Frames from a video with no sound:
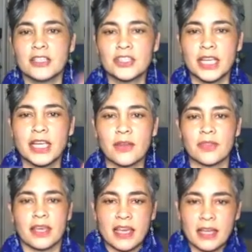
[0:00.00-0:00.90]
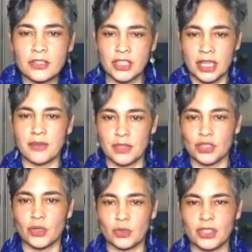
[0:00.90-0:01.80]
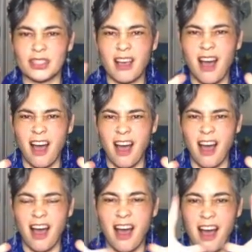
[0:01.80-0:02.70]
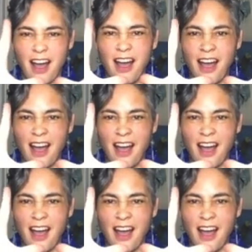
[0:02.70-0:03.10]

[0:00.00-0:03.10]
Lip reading: Shake out the hands, shake out the shoulders. Ah,